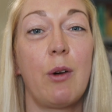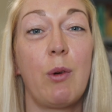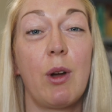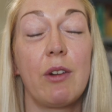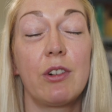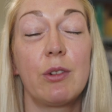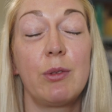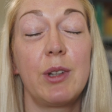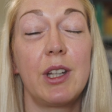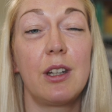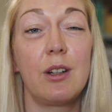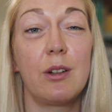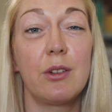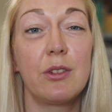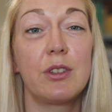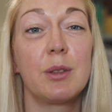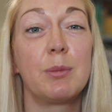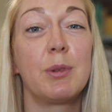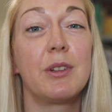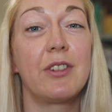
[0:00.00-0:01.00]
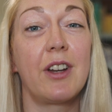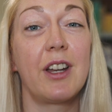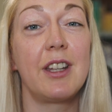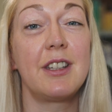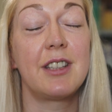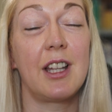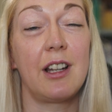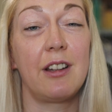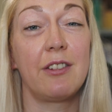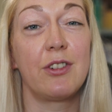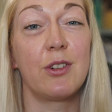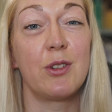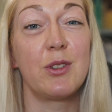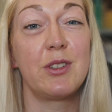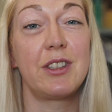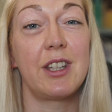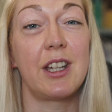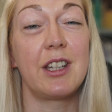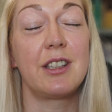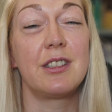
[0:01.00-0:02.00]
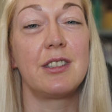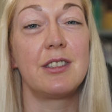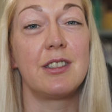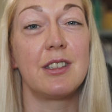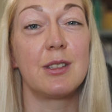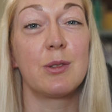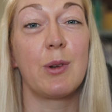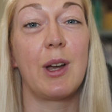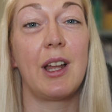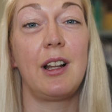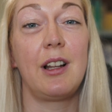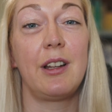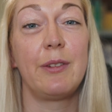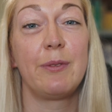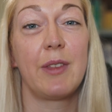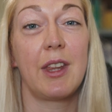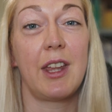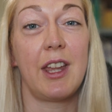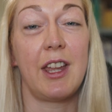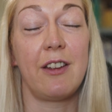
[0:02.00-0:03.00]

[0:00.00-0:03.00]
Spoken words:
However, we can also provide telephone sessions as well,